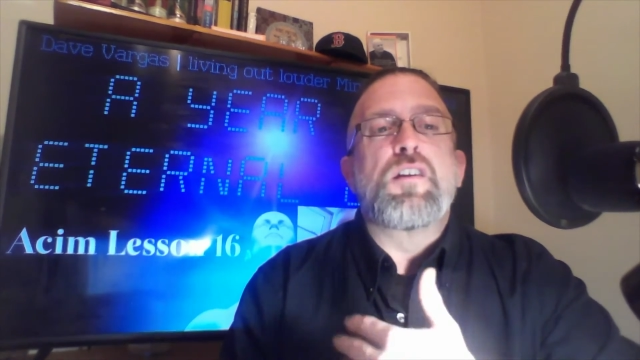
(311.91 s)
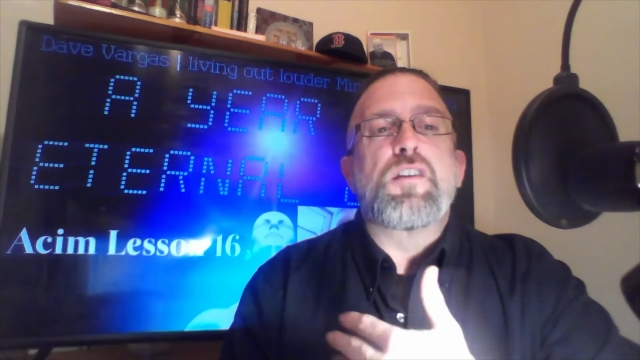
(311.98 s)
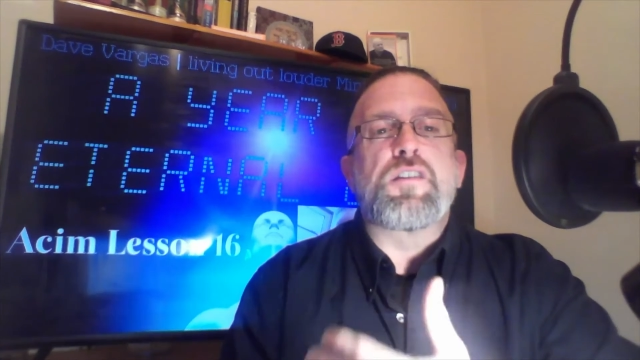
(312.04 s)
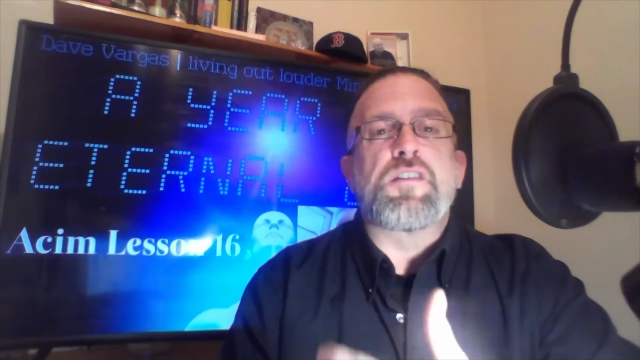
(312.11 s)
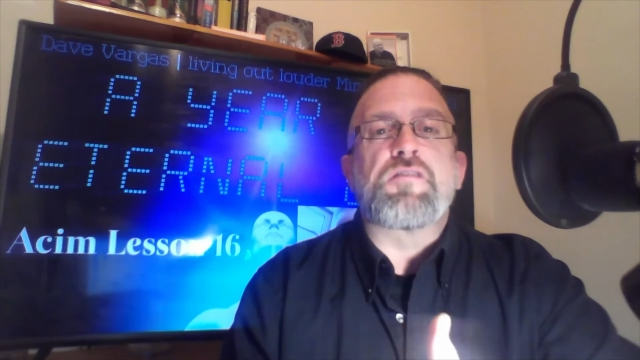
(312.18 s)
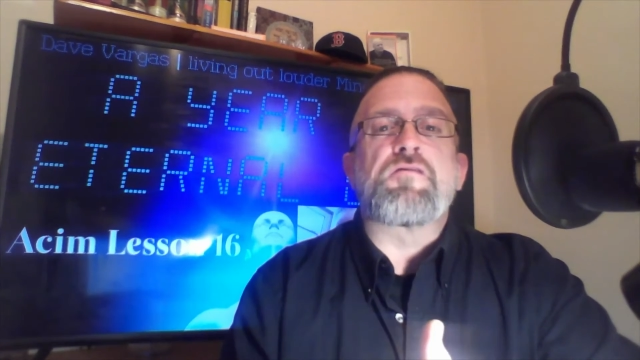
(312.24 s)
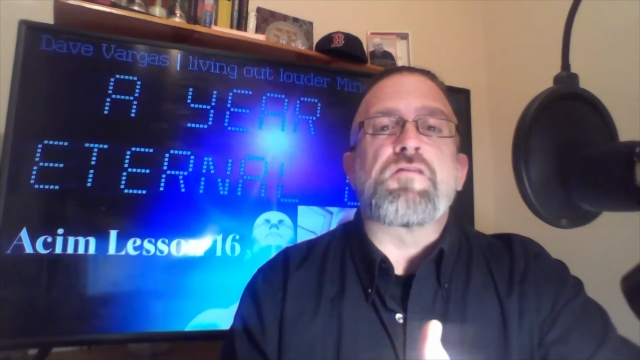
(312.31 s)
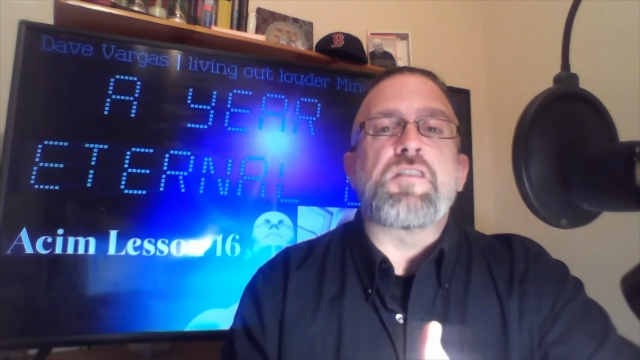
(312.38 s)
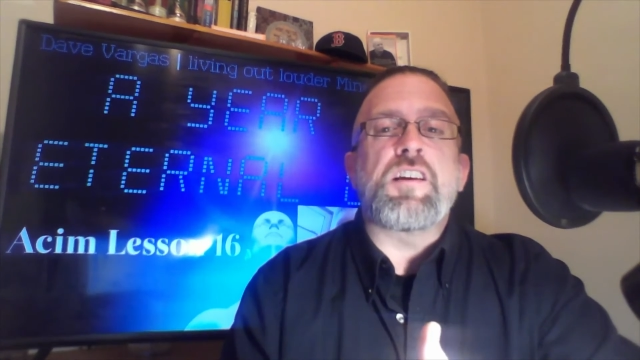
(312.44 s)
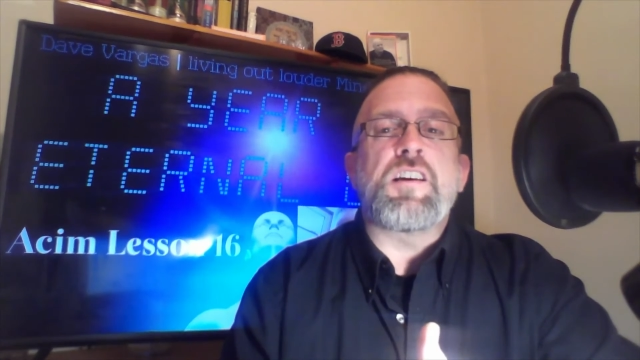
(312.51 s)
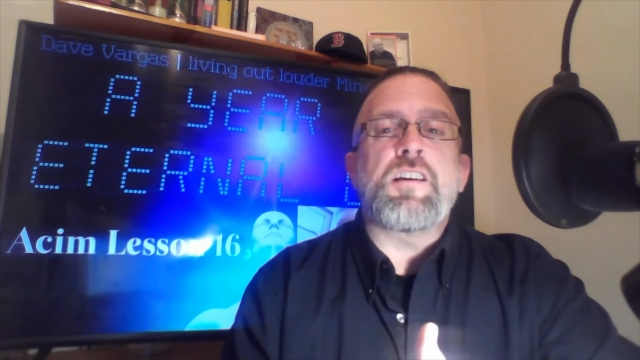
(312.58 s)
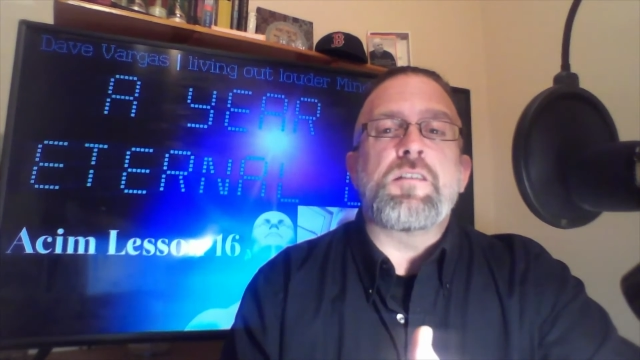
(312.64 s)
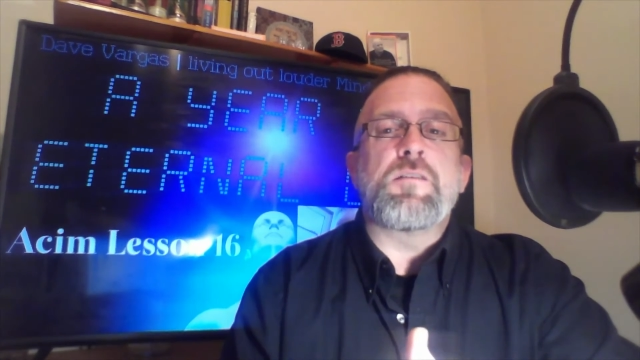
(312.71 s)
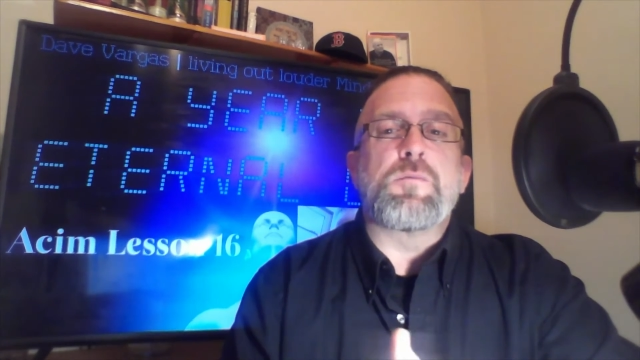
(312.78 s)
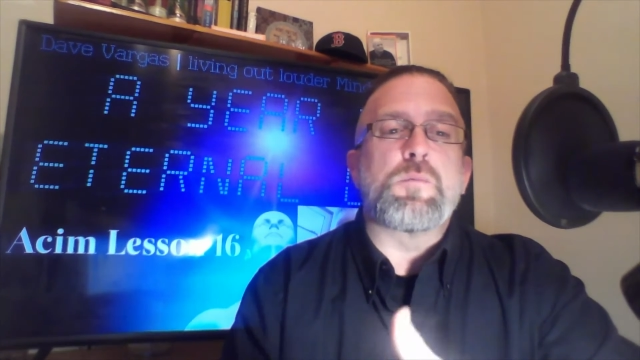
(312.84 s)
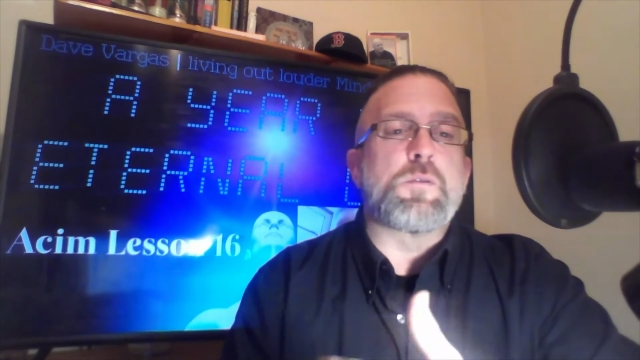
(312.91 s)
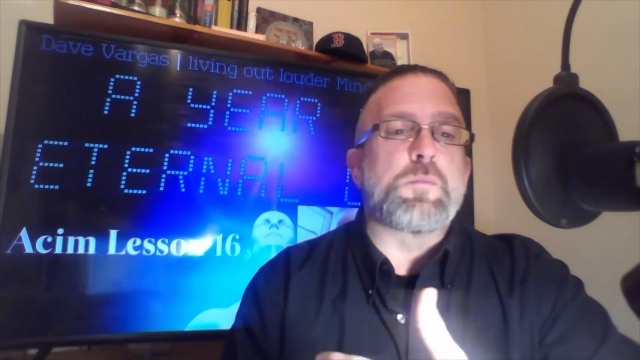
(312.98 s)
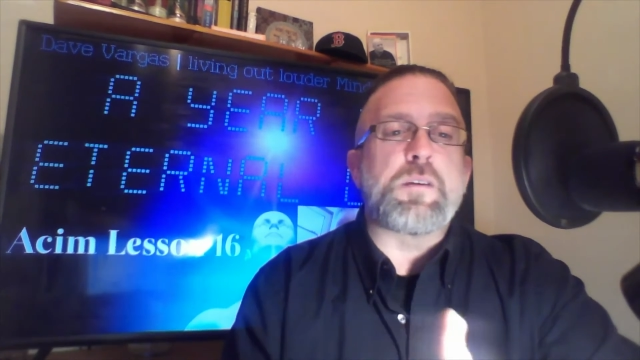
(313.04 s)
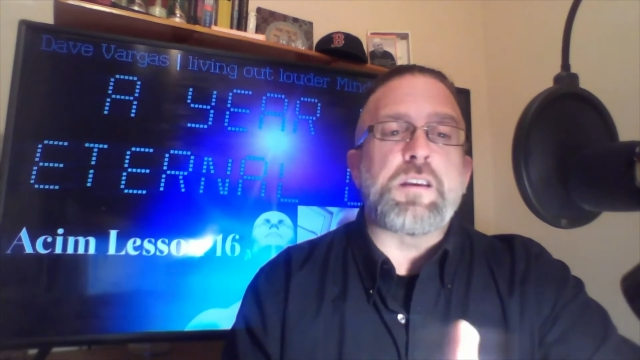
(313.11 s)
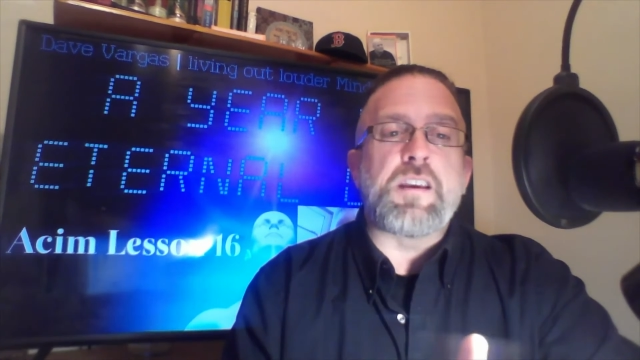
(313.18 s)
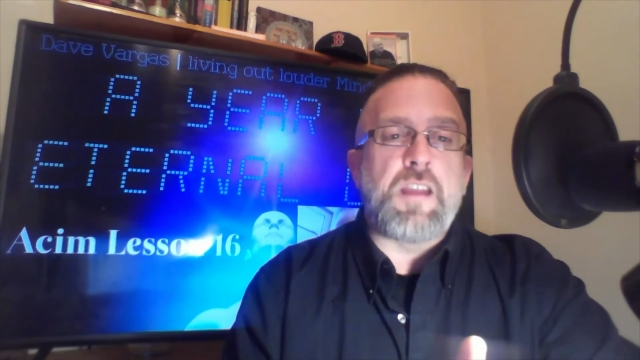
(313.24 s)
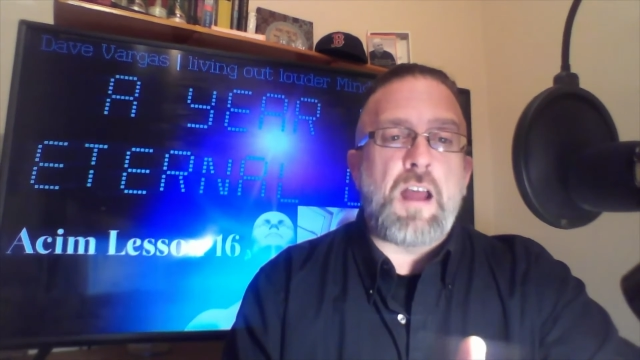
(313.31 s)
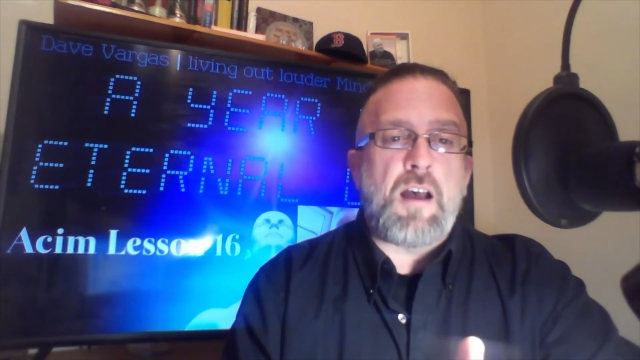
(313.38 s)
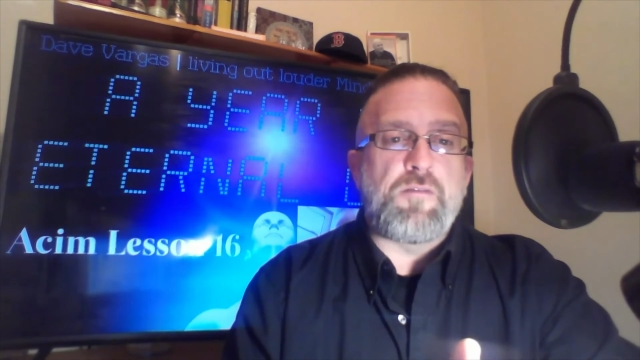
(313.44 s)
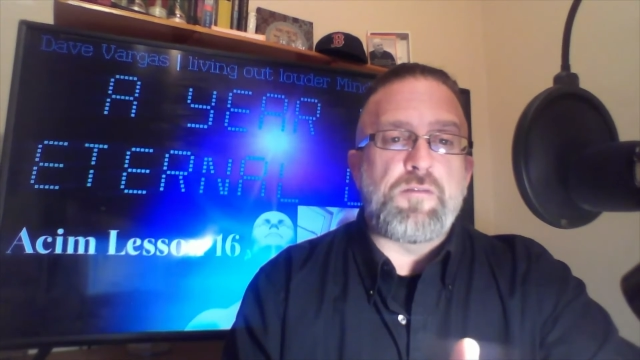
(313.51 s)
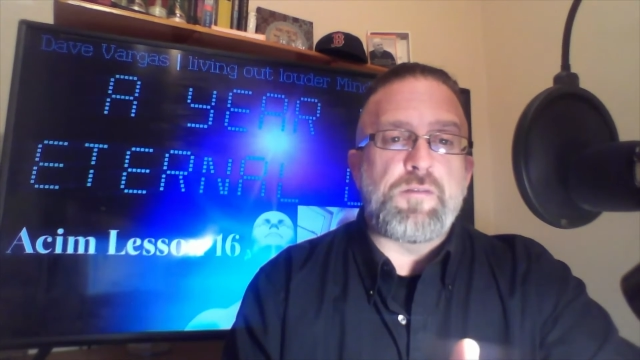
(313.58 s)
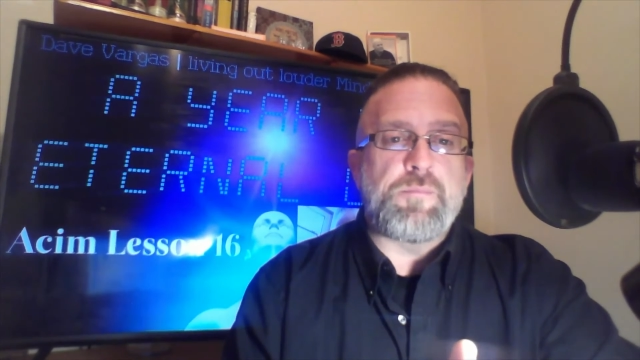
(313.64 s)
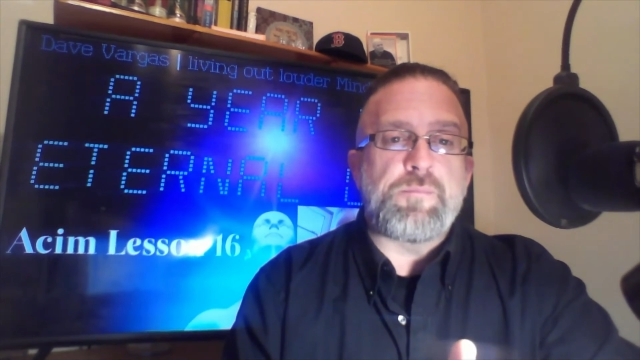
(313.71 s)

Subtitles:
3 will be enough.